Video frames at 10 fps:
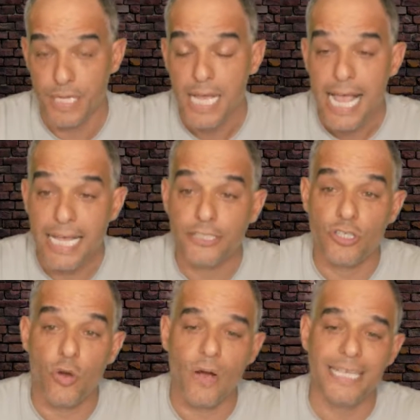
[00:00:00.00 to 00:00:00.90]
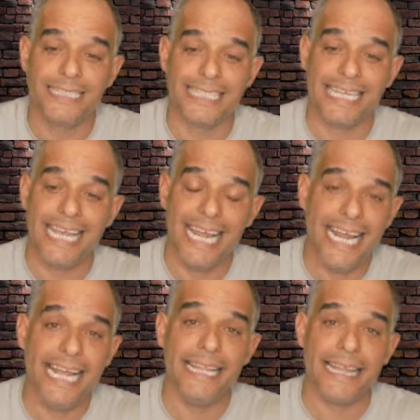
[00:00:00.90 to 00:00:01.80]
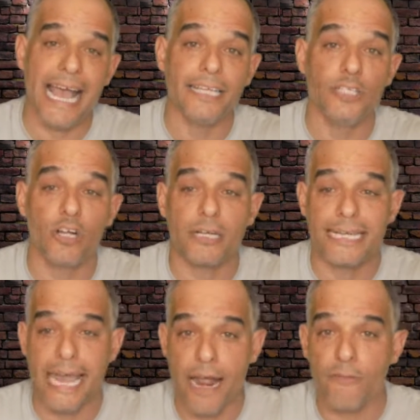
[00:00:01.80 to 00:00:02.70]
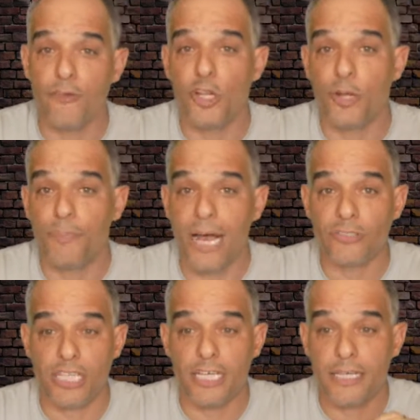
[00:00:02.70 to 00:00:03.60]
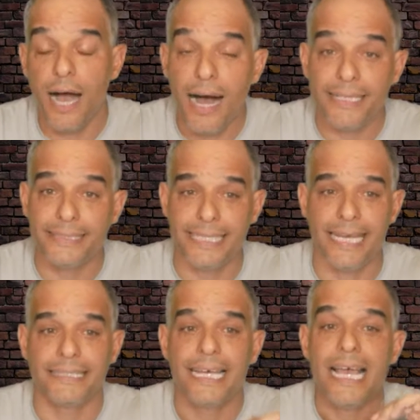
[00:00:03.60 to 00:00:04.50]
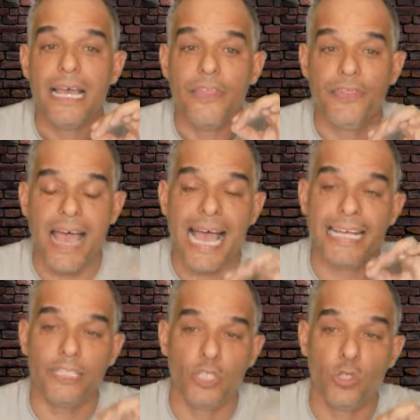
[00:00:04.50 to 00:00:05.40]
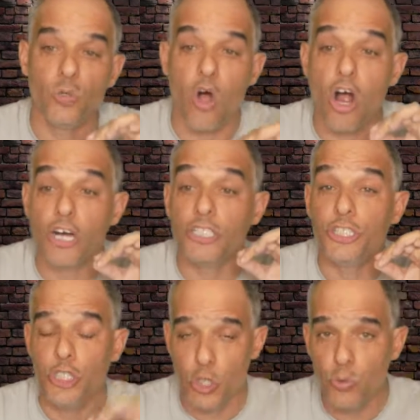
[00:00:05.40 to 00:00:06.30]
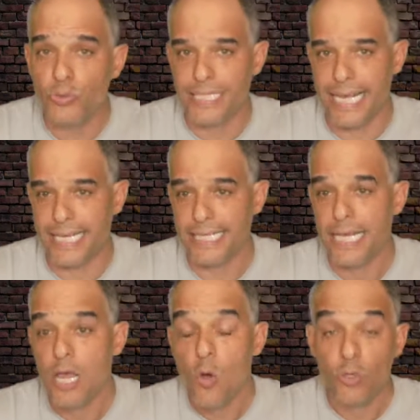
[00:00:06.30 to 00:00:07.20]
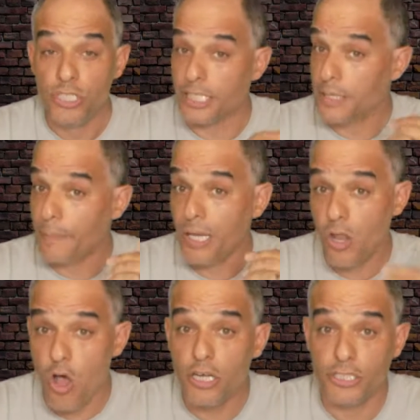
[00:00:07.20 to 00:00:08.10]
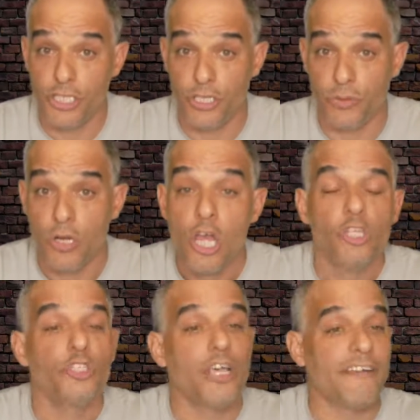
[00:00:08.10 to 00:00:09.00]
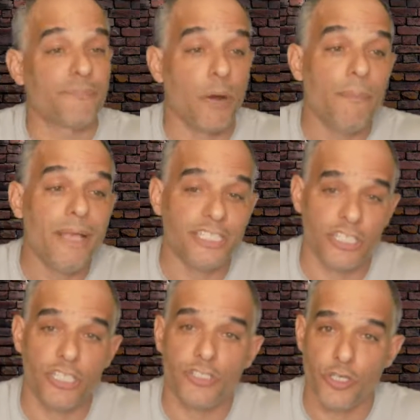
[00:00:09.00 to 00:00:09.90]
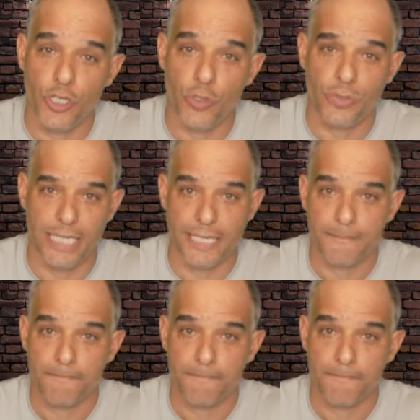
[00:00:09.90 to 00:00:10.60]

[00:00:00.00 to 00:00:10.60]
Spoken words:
And so it's key that you're careful about the content that you are using. Does it belong to you? Do you have permission to use it?